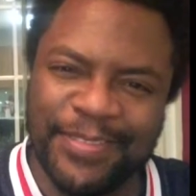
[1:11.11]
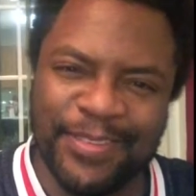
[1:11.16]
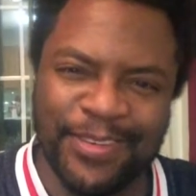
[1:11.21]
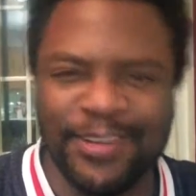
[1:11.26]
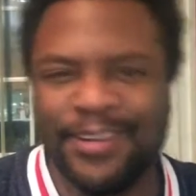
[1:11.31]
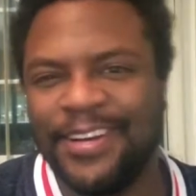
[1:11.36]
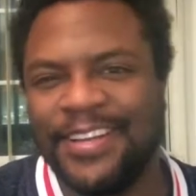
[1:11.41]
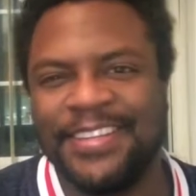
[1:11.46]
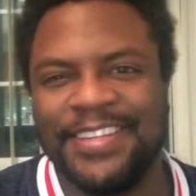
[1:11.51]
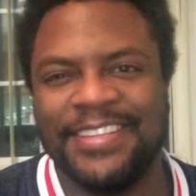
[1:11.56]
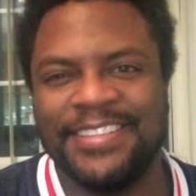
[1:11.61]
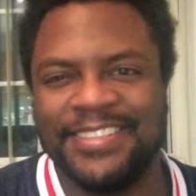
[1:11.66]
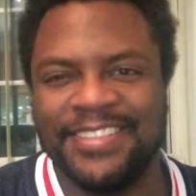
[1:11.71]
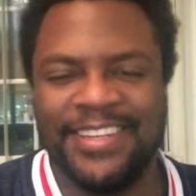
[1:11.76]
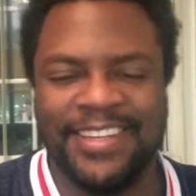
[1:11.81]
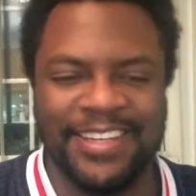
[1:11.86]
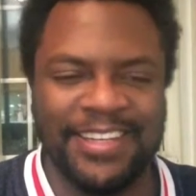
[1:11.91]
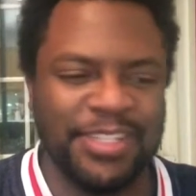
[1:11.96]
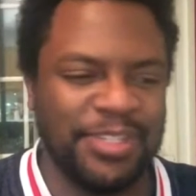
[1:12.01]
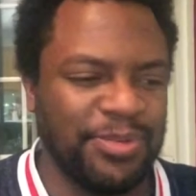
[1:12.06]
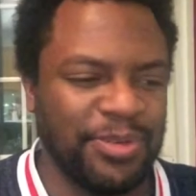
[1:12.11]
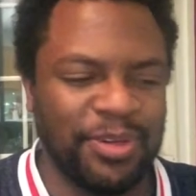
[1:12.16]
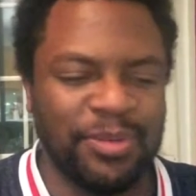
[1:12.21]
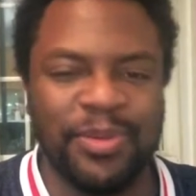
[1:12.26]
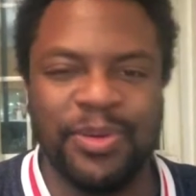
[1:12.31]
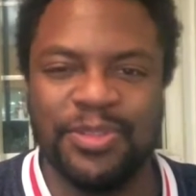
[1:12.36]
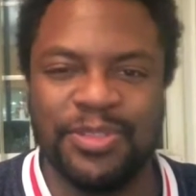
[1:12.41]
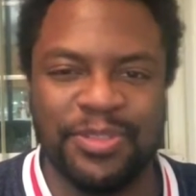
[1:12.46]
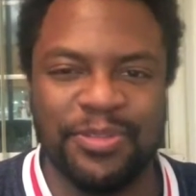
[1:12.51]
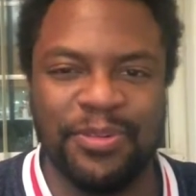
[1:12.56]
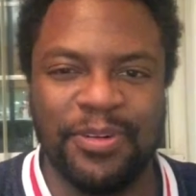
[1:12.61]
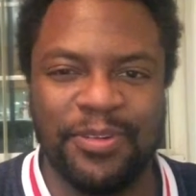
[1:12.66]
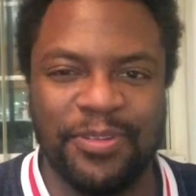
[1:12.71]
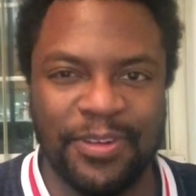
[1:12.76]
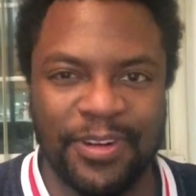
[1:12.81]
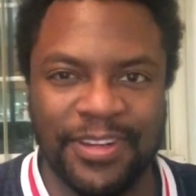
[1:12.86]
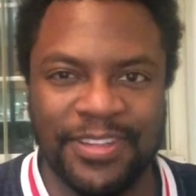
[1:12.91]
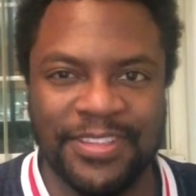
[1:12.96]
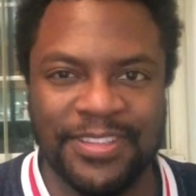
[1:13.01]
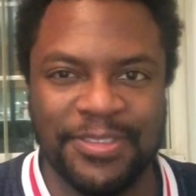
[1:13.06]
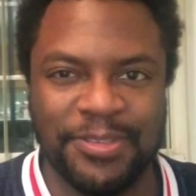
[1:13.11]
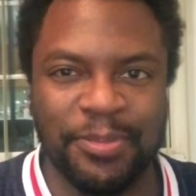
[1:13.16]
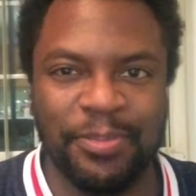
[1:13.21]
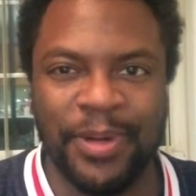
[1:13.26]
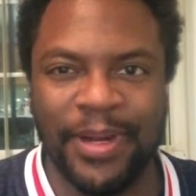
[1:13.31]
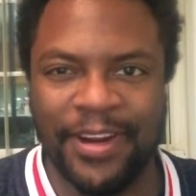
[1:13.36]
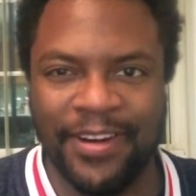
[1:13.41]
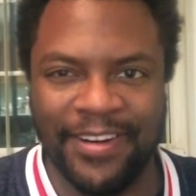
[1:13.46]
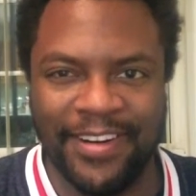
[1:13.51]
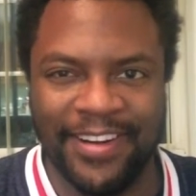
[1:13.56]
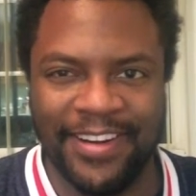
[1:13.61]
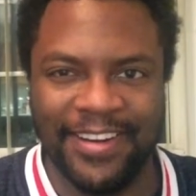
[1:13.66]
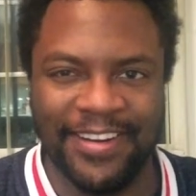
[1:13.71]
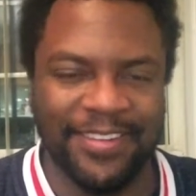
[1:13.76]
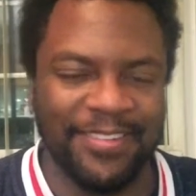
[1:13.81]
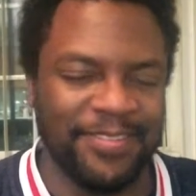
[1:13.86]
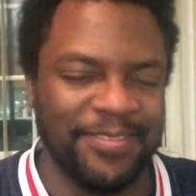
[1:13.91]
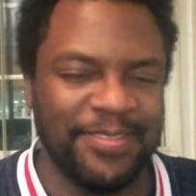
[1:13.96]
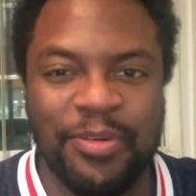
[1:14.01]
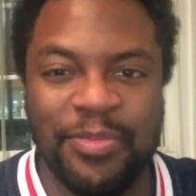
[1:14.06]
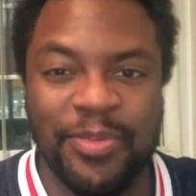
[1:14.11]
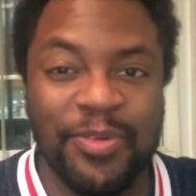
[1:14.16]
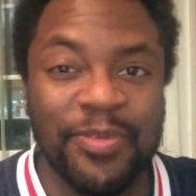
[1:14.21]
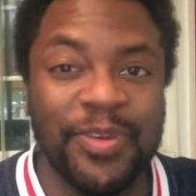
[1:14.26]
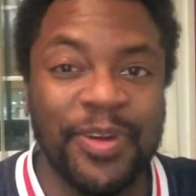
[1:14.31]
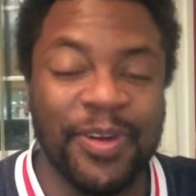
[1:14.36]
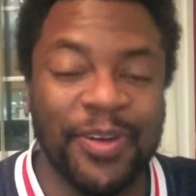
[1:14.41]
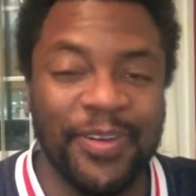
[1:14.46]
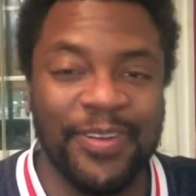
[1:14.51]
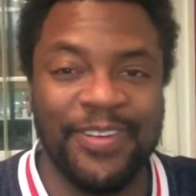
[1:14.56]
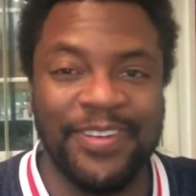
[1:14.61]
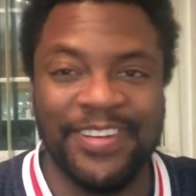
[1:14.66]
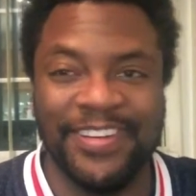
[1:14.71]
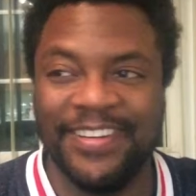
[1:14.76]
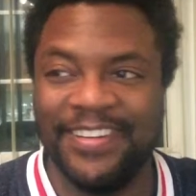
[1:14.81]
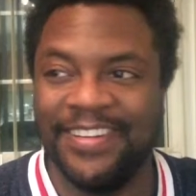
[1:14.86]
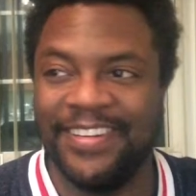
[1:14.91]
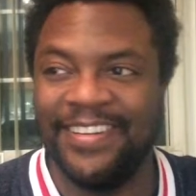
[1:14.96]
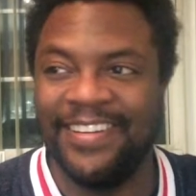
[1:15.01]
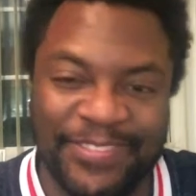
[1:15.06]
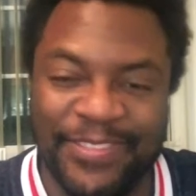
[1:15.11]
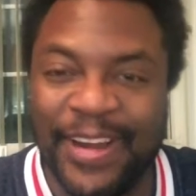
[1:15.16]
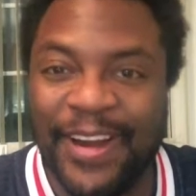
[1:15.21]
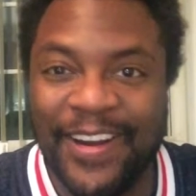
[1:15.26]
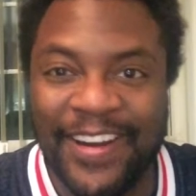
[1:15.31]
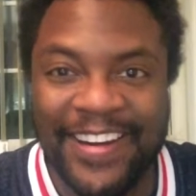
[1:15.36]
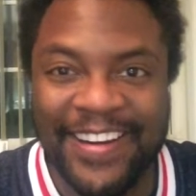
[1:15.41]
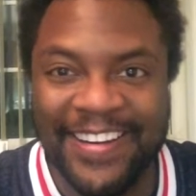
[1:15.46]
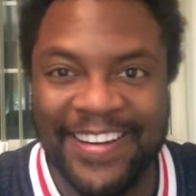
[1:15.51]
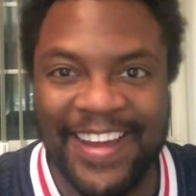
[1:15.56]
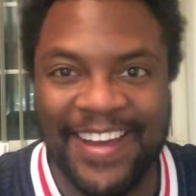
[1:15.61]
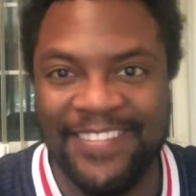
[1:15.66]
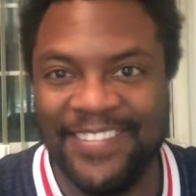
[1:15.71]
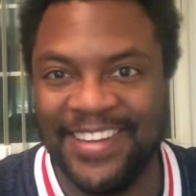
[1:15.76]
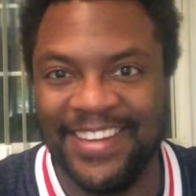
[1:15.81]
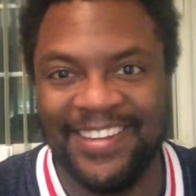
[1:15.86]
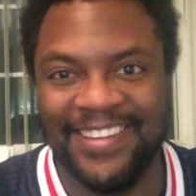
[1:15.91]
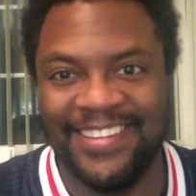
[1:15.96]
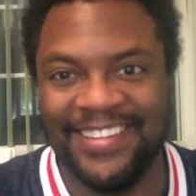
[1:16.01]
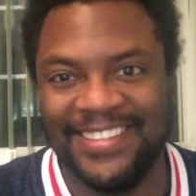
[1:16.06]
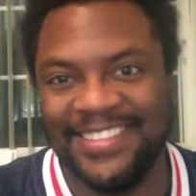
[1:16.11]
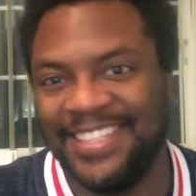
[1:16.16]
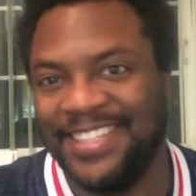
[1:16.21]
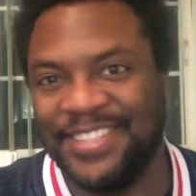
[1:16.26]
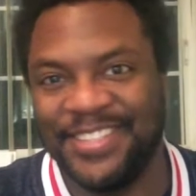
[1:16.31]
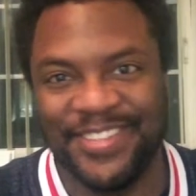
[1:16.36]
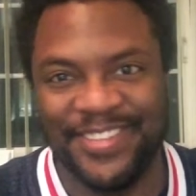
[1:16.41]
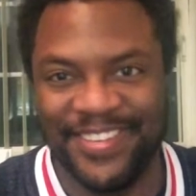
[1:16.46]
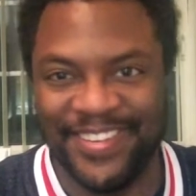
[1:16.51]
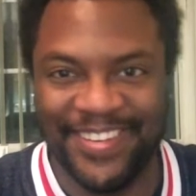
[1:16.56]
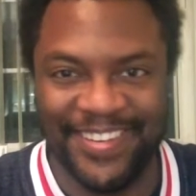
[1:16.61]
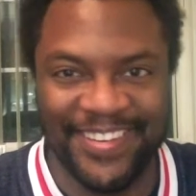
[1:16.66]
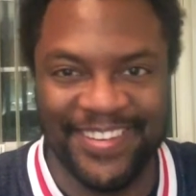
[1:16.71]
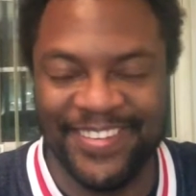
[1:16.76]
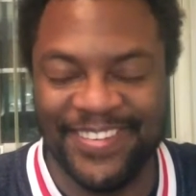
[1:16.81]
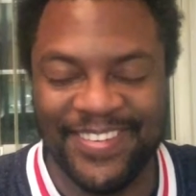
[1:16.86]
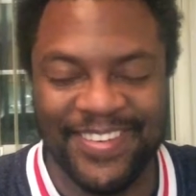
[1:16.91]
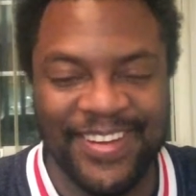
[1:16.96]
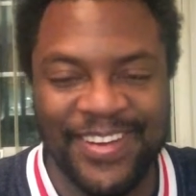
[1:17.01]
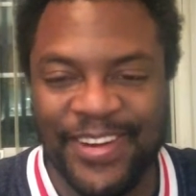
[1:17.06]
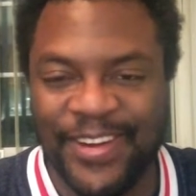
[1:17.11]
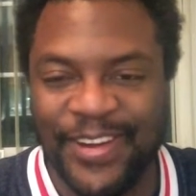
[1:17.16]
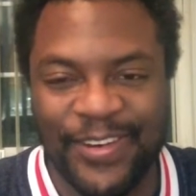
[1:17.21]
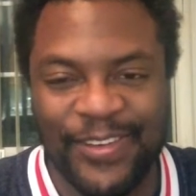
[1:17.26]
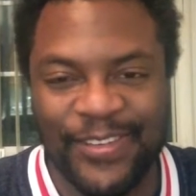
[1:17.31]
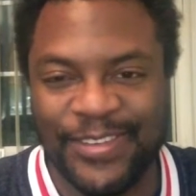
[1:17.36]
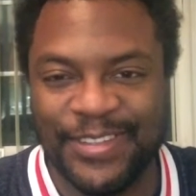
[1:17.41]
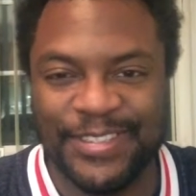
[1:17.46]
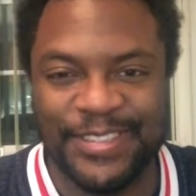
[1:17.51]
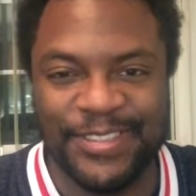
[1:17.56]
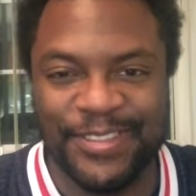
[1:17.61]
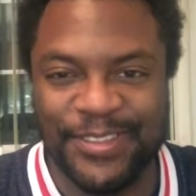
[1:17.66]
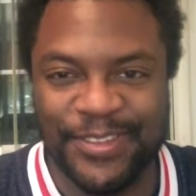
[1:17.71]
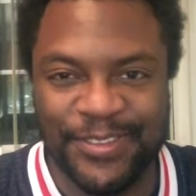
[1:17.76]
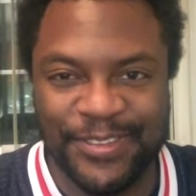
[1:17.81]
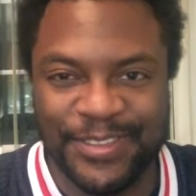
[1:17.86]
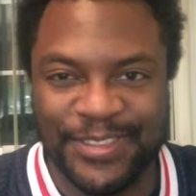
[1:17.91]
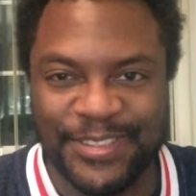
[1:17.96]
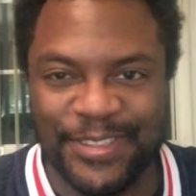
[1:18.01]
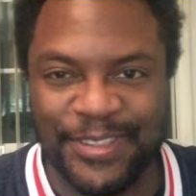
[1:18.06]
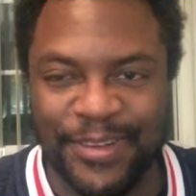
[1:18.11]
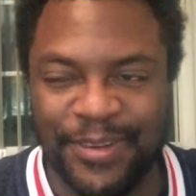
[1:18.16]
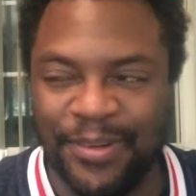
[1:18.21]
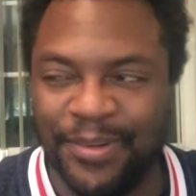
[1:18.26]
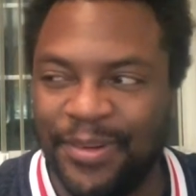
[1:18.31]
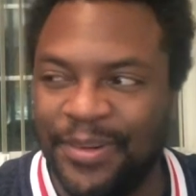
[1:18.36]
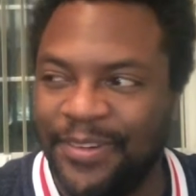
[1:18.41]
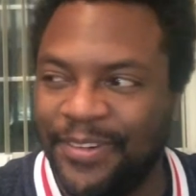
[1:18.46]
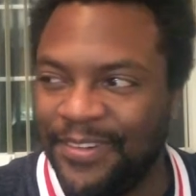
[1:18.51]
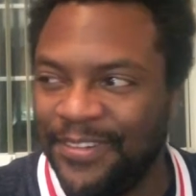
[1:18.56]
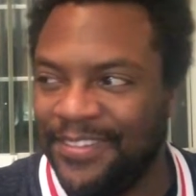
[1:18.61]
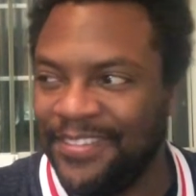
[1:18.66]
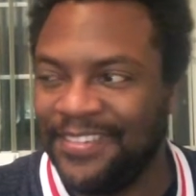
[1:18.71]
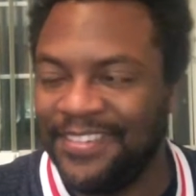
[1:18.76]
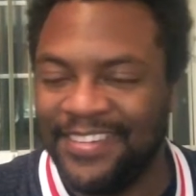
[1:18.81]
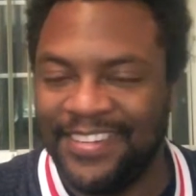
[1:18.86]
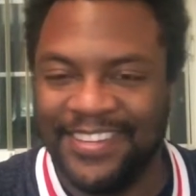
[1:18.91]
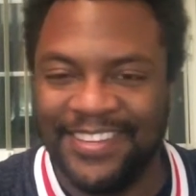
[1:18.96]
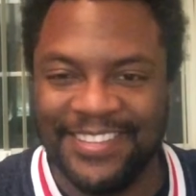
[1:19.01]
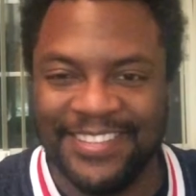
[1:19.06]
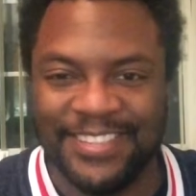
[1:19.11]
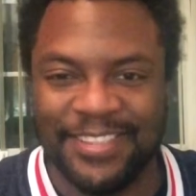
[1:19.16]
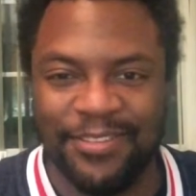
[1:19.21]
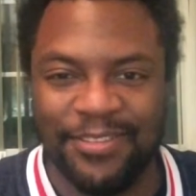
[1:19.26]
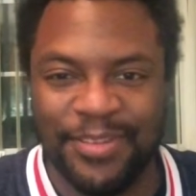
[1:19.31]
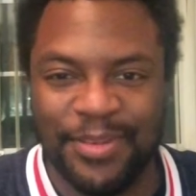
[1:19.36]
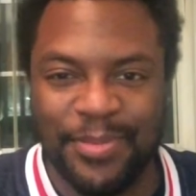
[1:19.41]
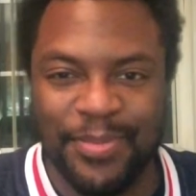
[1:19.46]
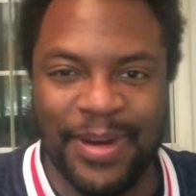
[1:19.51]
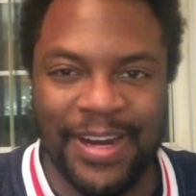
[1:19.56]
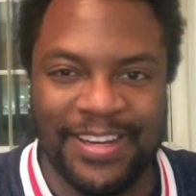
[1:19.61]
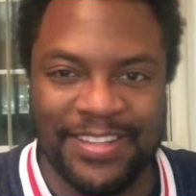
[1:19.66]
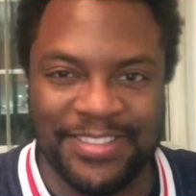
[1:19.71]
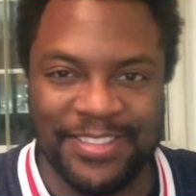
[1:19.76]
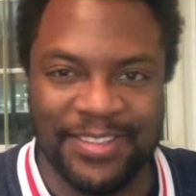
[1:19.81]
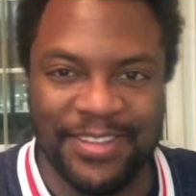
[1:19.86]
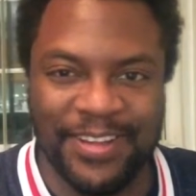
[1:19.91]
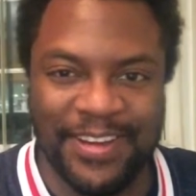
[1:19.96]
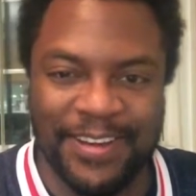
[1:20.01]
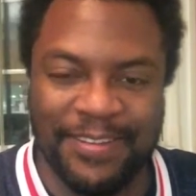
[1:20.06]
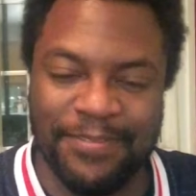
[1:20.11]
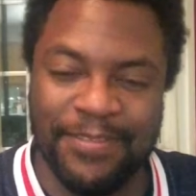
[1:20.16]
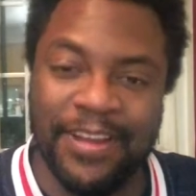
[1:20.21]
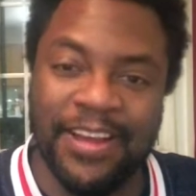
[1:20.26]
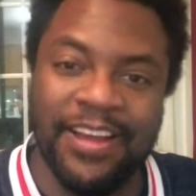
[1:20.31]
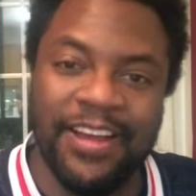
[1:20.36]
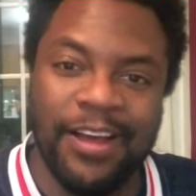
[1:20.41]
We're at that stage where most of our friends are married and moving on and married, having kids, that sort of thing. And we're still holding on. He's living the bachelor life.